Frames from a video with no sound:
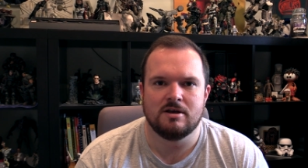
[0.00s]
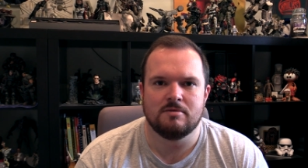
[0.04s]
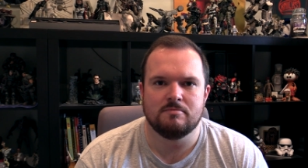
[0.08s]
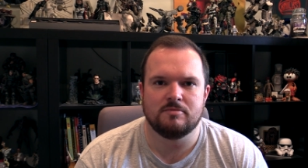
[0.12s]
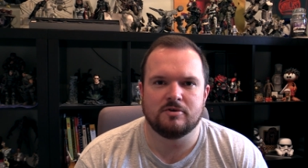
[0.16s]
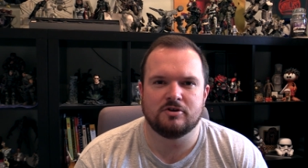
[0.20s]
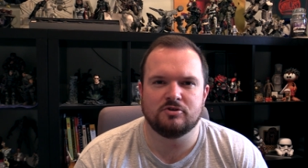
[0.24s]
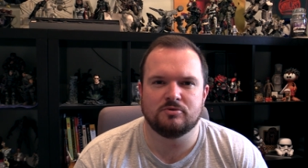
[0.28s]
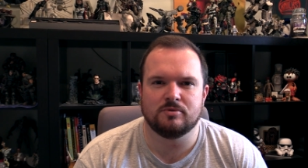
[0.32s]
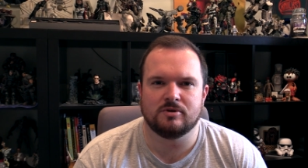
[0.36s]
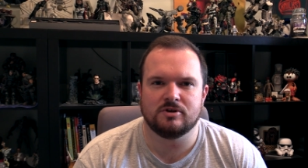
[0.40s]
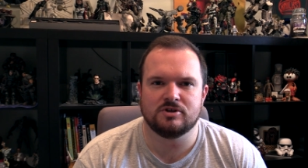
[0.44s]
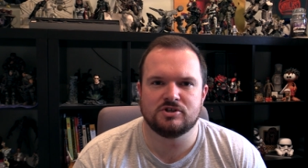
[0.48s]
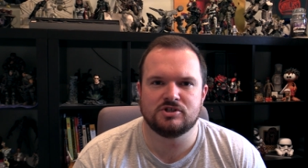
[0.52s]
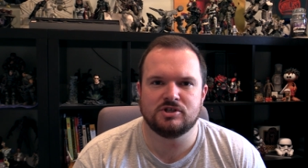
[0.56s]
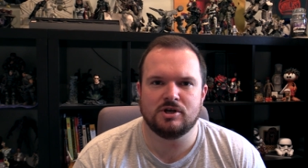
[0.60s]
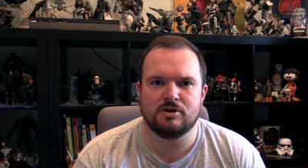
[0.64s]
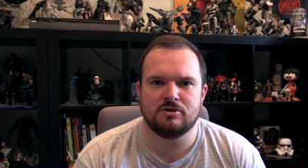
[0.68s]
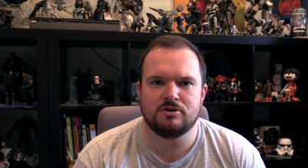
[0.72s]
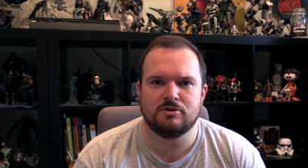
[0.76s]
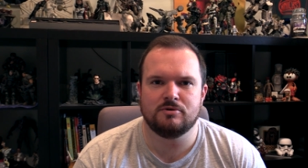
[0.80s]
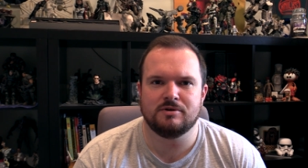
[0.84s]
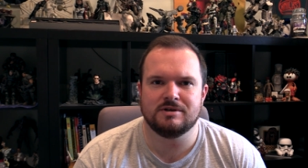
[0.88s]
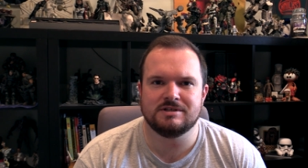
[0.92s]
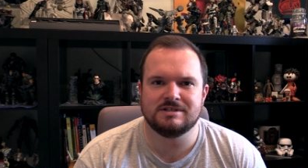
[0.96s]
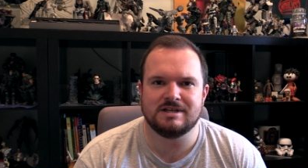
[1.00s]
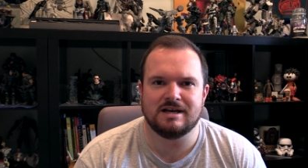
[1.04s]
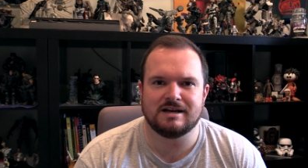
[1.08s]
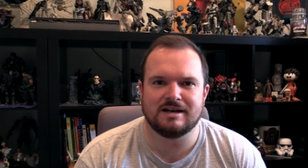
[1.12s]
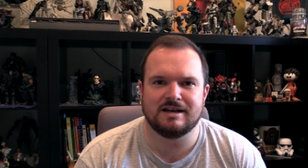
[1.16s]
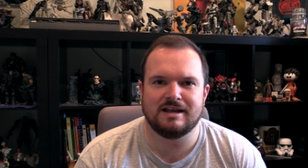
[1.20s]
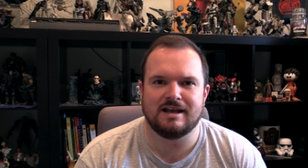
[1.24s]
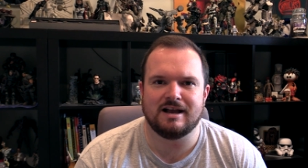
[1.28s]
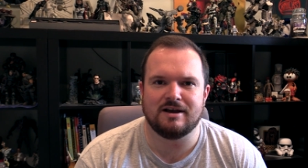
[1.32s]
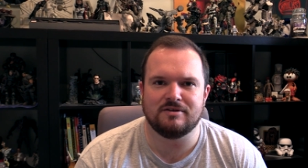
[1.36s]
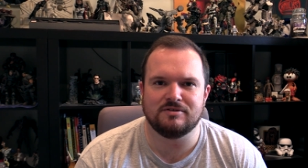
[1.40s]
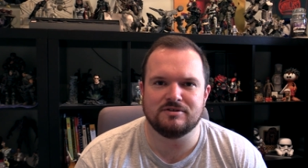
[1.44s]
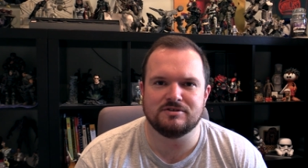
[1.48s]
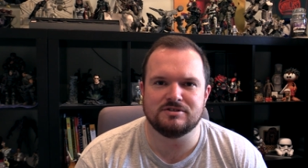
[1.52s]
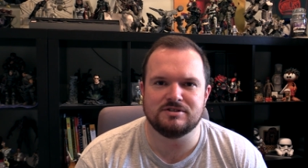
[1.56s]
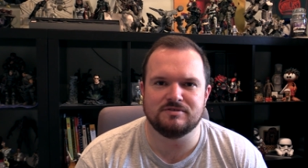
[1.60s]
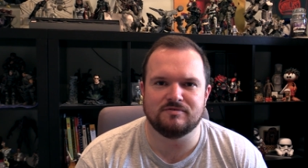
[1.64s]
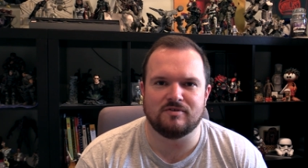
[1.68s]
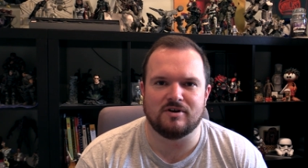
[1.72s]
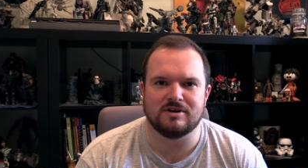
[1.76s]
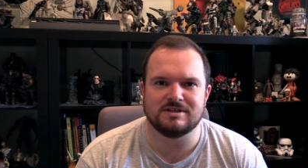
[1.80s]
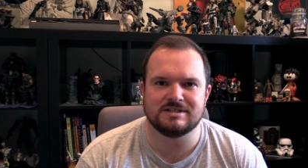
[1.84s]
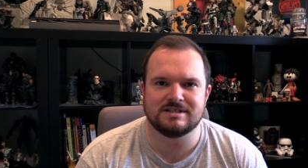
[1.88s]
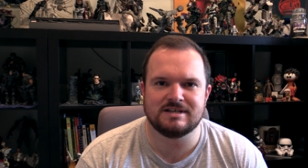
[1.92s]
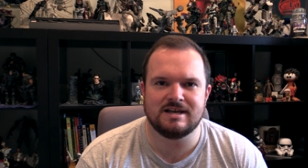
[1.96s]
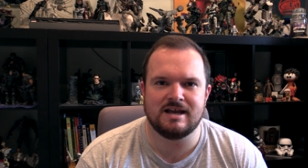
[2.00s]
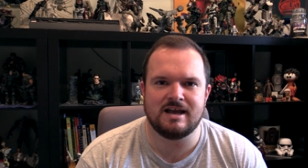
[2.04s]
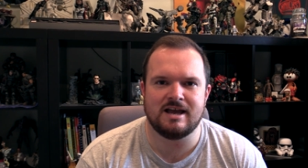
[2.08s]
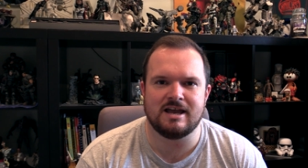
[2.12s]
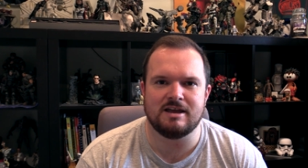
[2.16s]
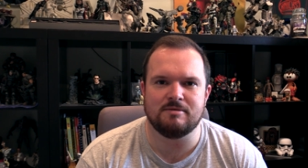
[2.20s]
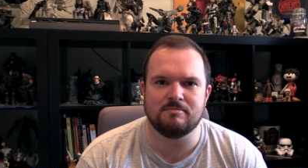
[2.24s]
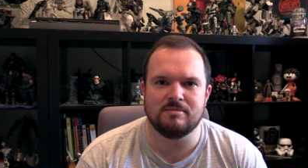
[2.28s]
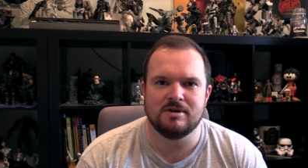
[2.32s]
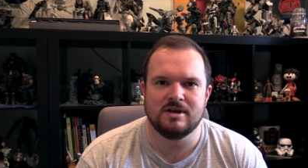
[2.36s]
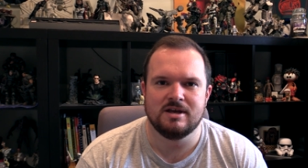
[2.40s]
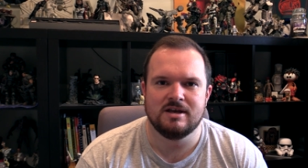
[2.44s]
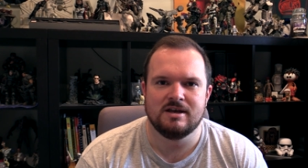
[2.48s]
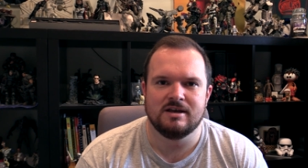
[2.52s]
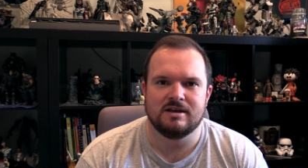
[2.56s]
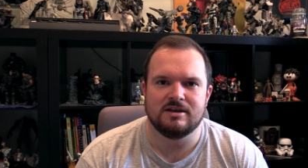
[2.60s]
because when I show you exactly how this device came,